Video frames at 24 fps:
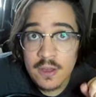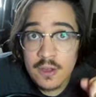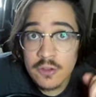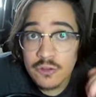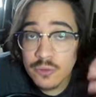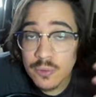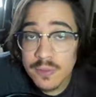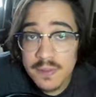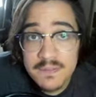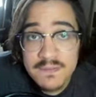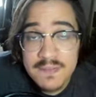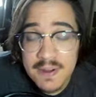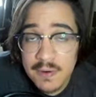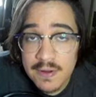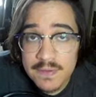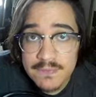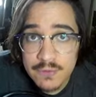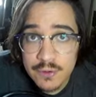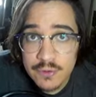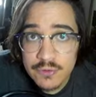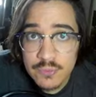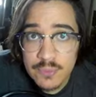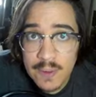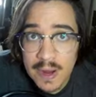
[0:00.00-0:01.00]
So in the very
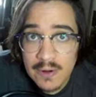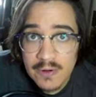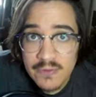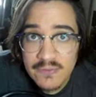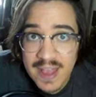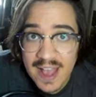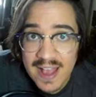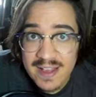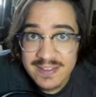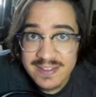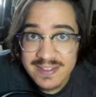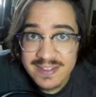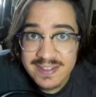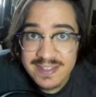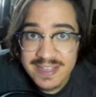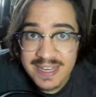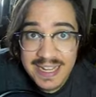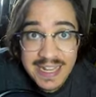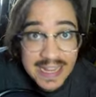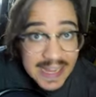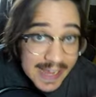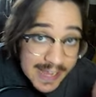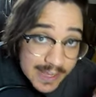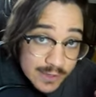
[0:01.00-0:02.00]
first round of
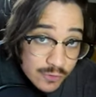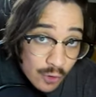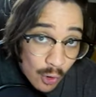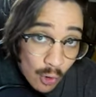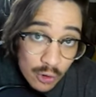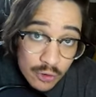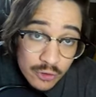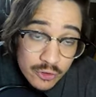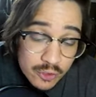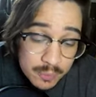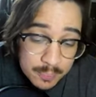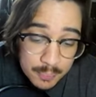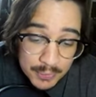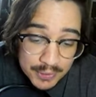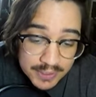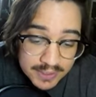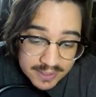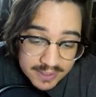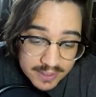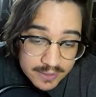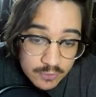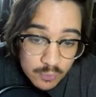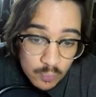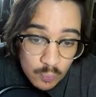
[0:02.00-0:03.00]
S&D, it's hard to
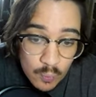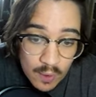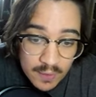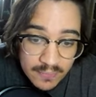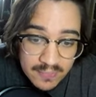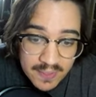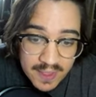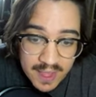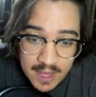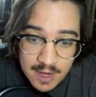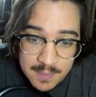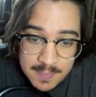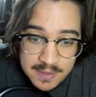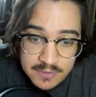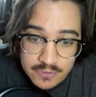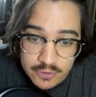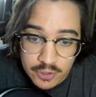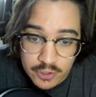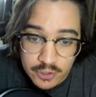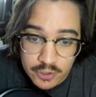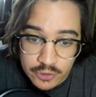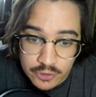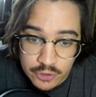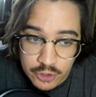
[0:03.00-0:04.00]
predict what the enemies are
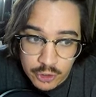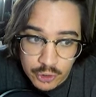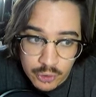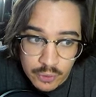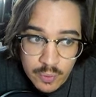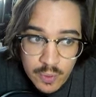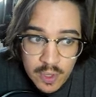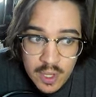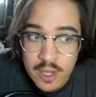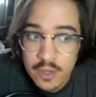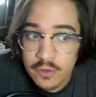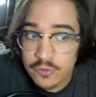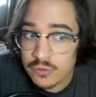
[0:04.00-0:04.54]
gonna do.